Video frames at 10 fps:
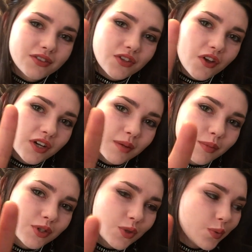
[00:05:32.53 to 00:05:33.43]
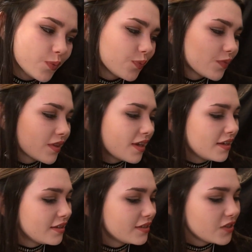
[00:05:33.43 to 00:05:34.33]
Song number 2
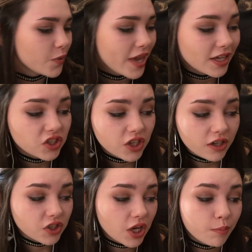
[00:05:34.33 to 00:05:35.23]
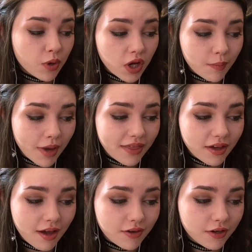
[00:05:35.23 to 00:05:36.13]
is You Can't Judge a Book by
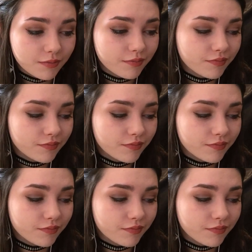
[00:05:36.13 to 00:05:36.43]
the Cover.